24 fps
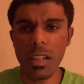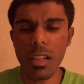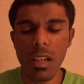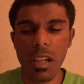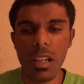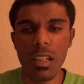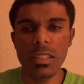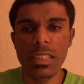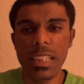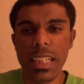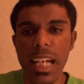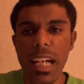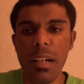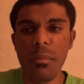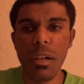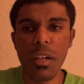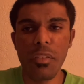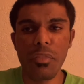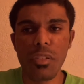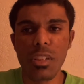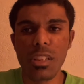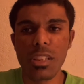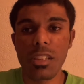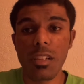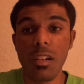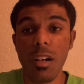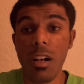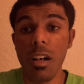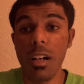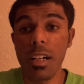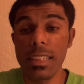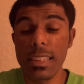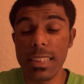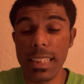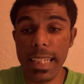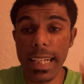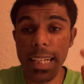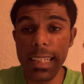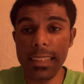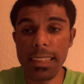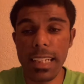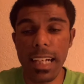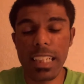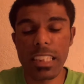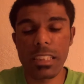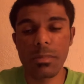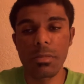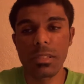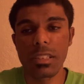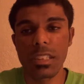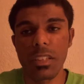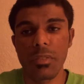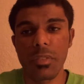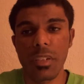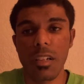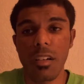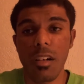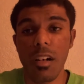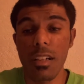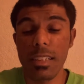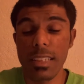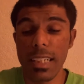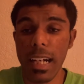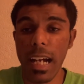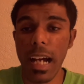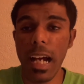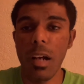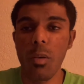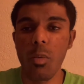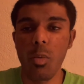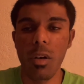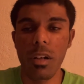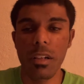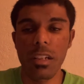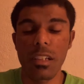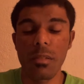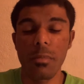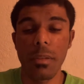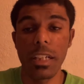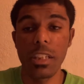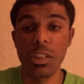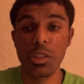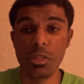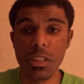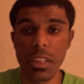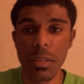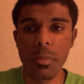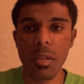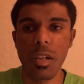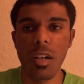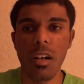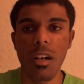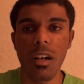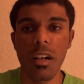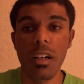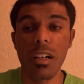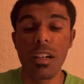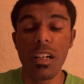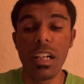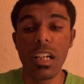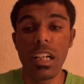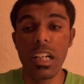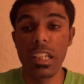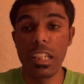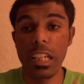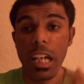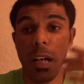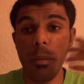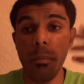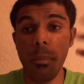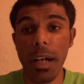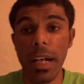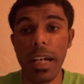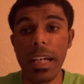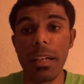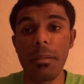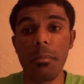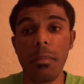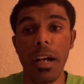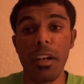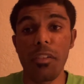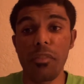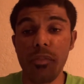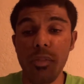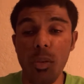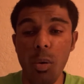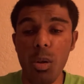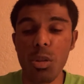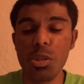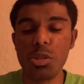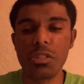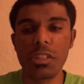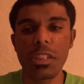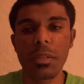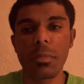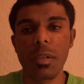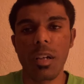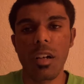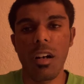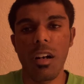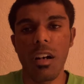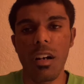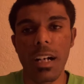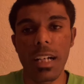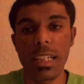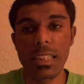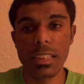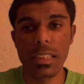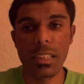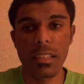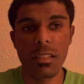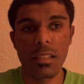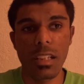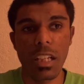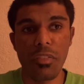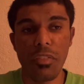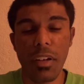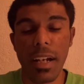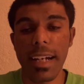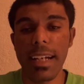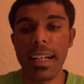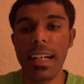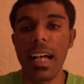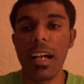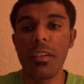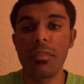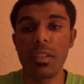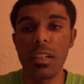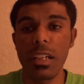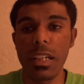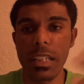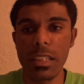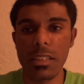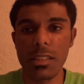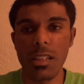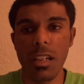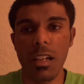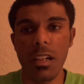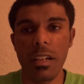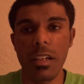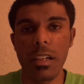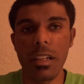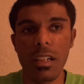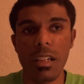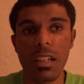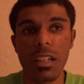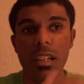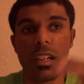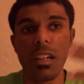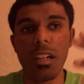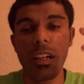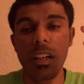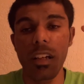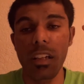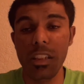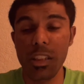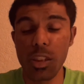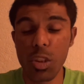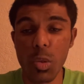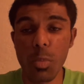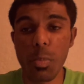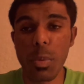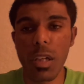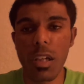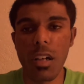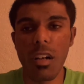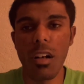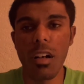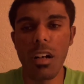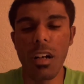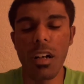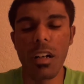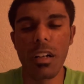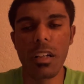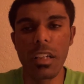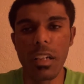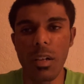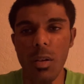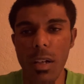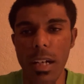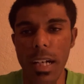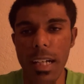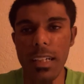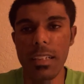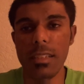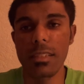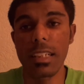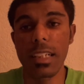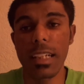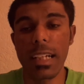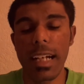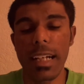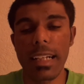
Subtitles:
to get my first car and to get that specific car that I wanted, my dream car, not my full dream car, as in if I could have an exotic supercar, kind of thing,